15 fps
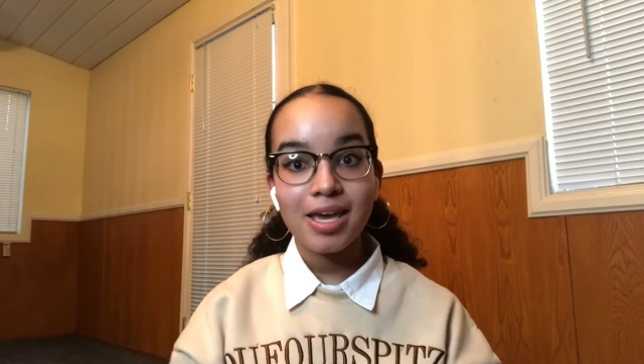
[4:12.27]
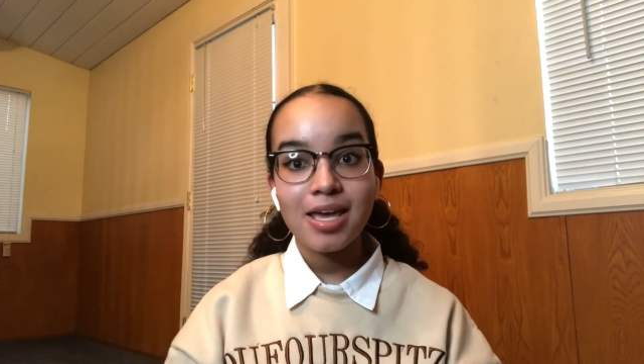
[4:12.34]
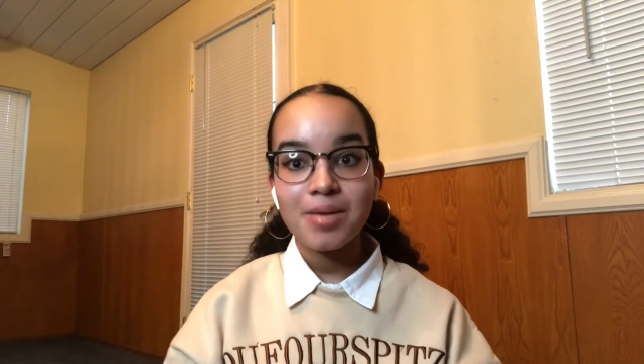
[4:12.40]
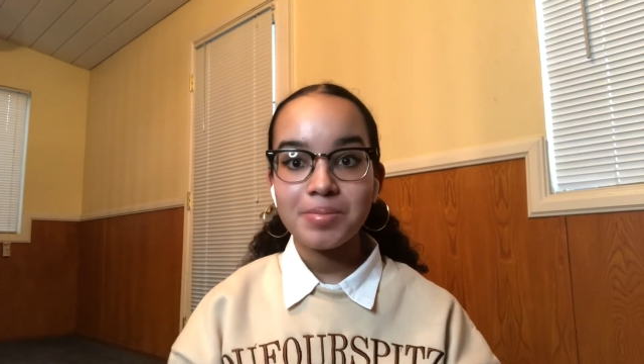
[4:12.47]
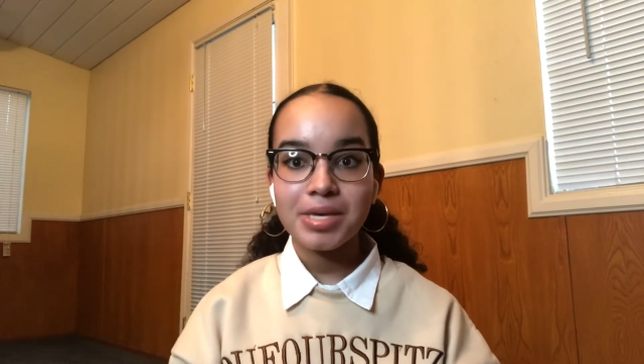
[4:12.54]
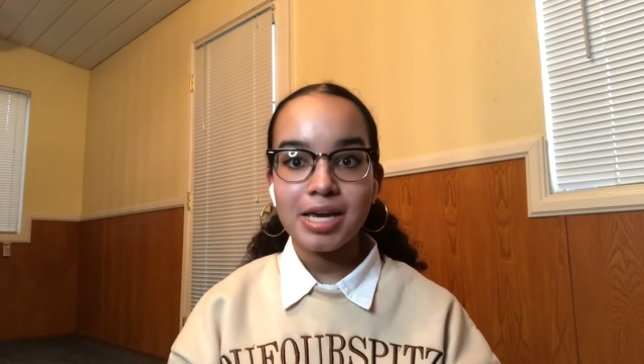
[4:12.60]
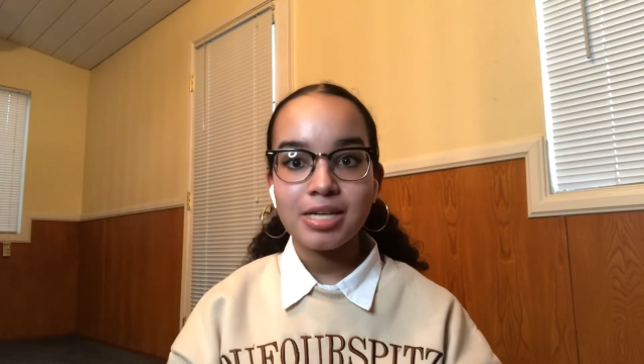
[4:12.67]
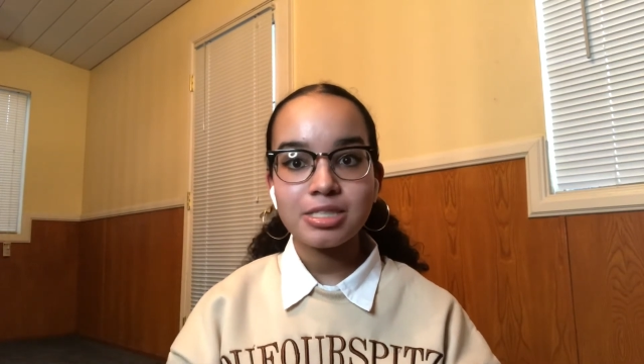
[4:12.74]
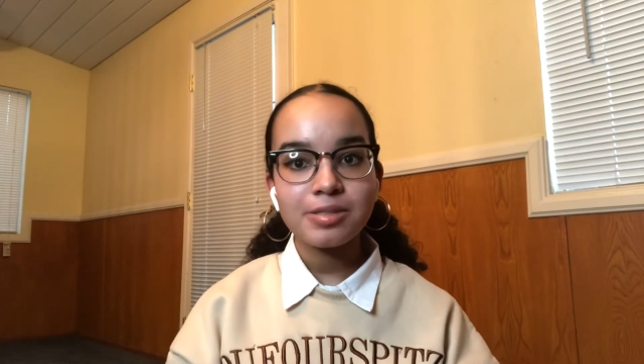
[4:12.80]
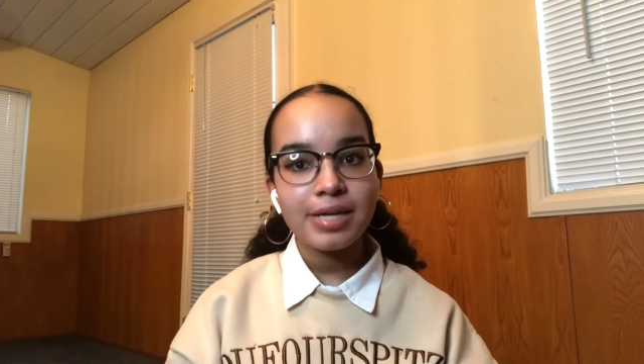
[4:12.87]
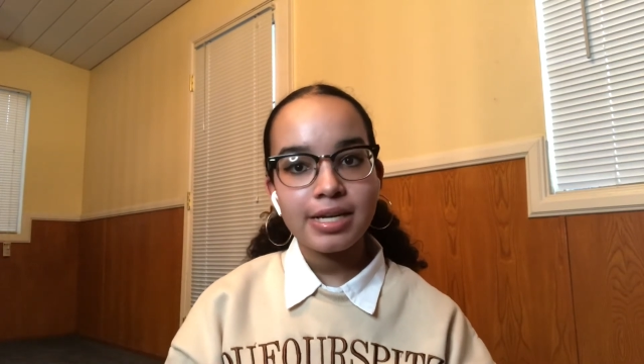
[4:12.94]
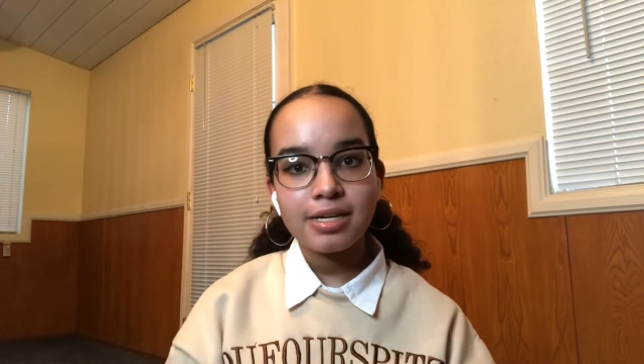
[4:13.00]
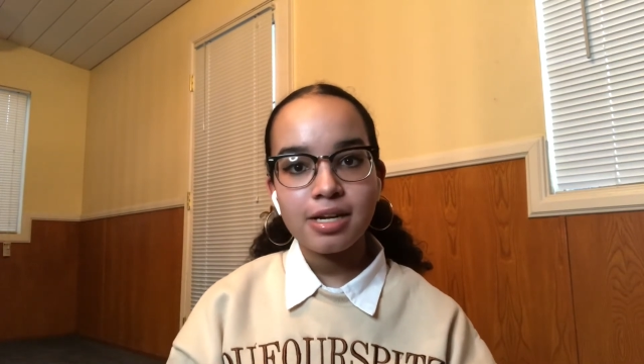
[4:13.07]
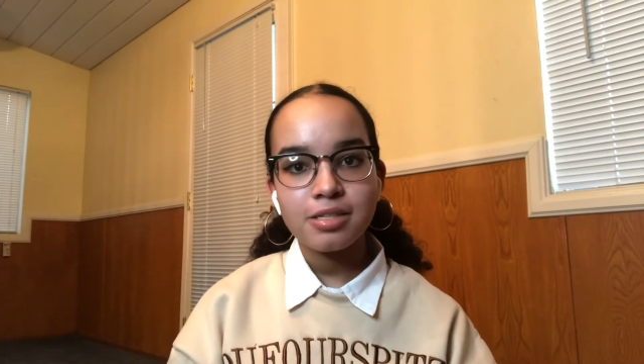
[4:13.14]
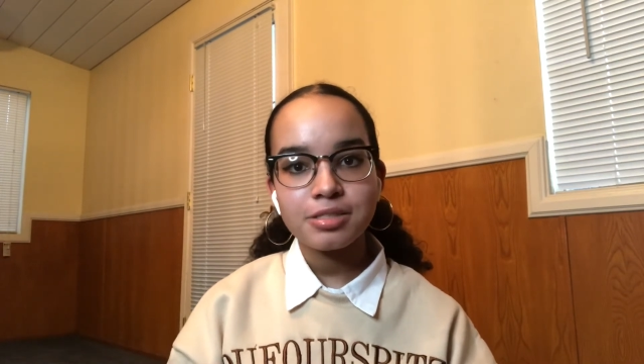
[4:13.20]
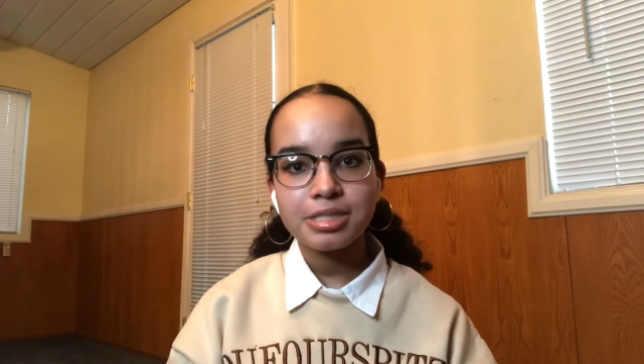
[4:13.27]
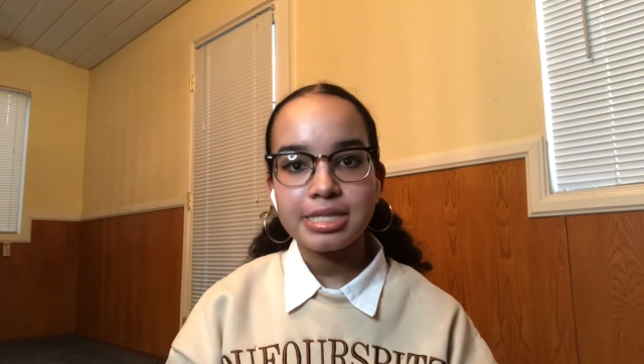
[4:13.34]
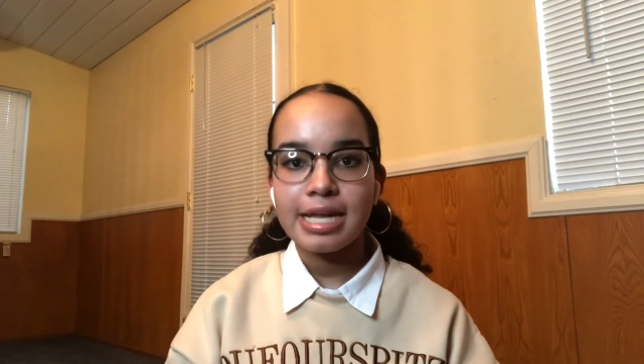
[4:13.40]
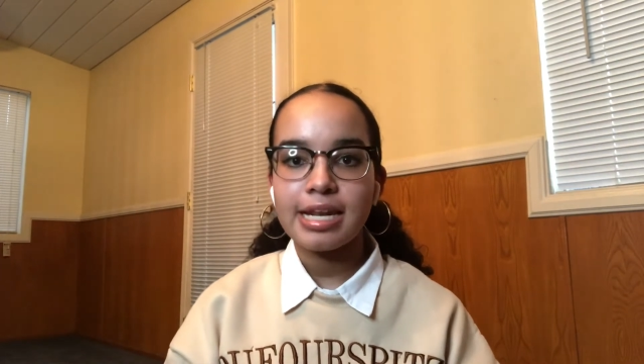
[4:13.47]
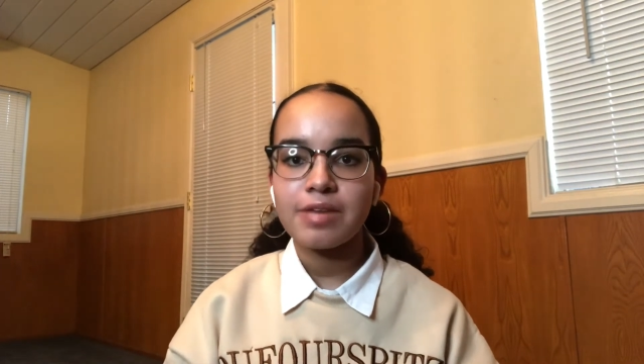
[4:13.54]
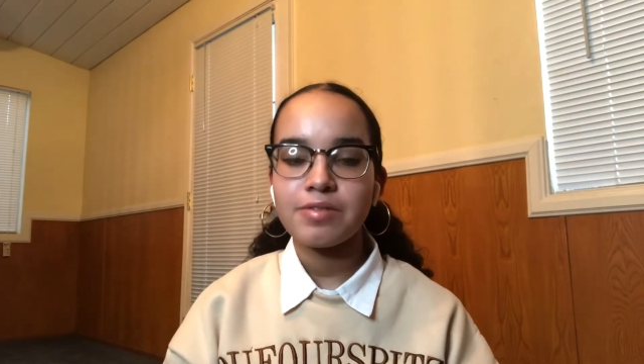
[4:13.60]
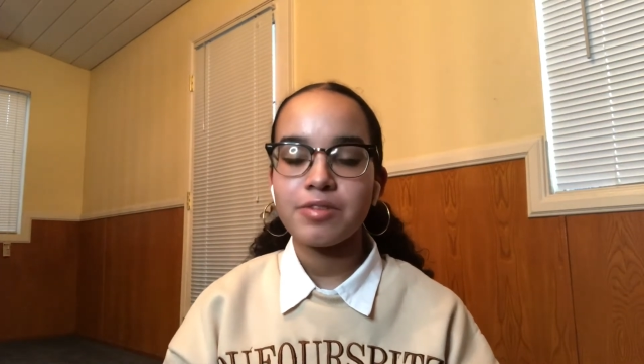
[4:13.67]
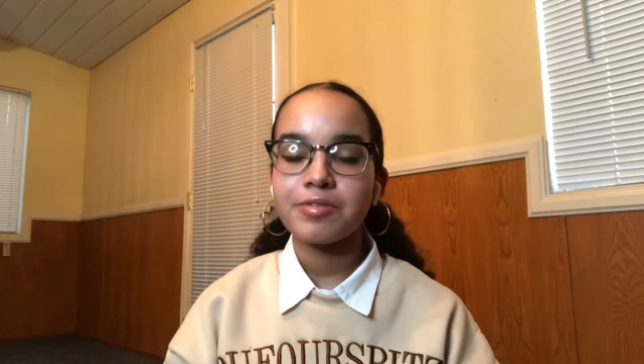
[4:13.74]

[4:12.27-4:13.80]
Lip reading: because you get an understanding of every